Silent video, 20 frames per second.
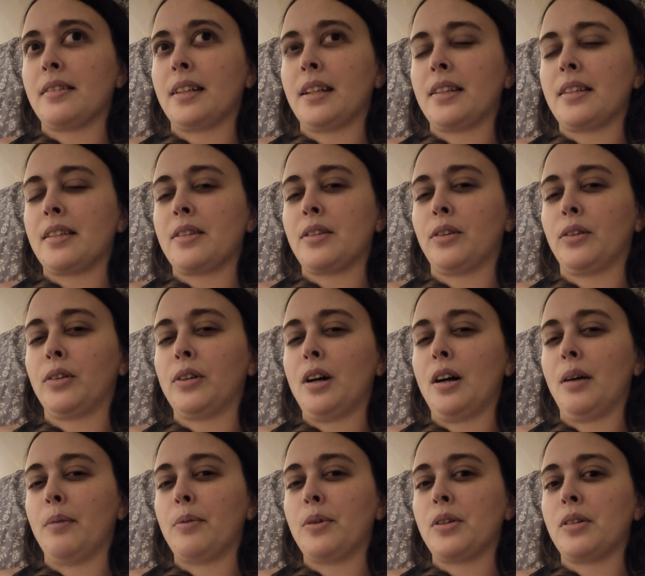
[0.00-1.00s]
that's still an
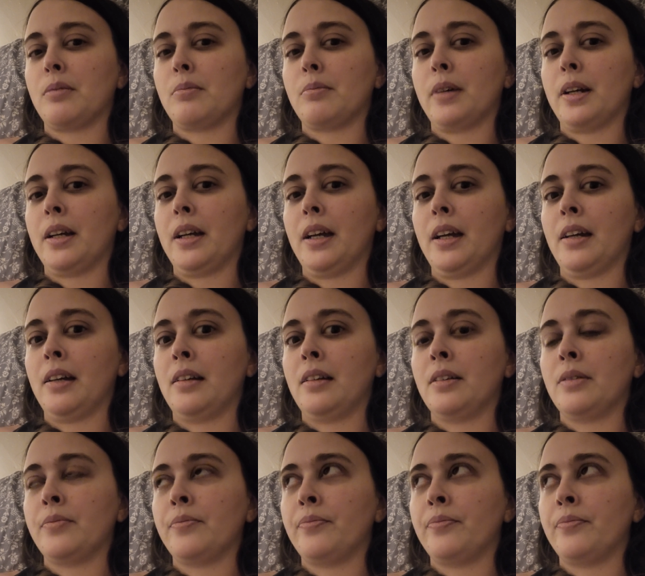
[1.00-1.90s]
option in my head,